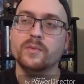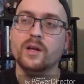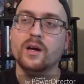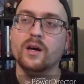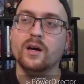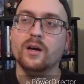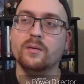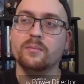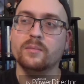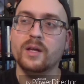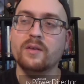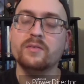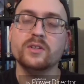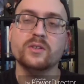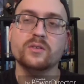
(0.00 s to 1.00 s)
um,
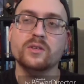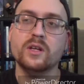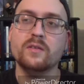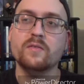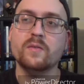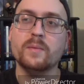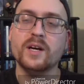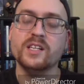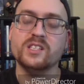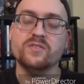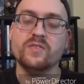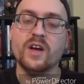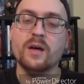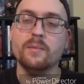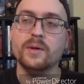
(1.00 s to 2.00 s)
even to even by his
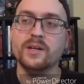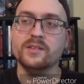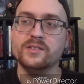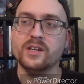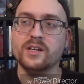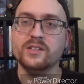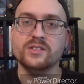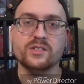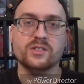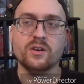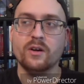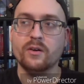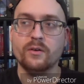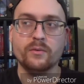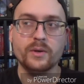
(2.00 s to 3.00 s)
family is like he's just
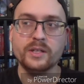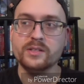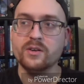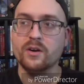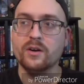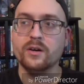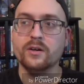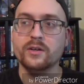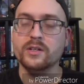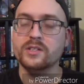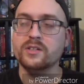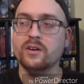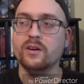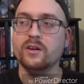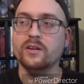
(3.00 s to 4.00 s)
called a retard or
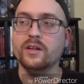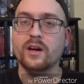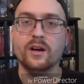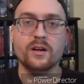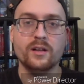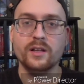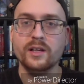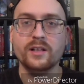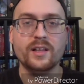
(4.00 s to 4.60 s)
he's called ugly.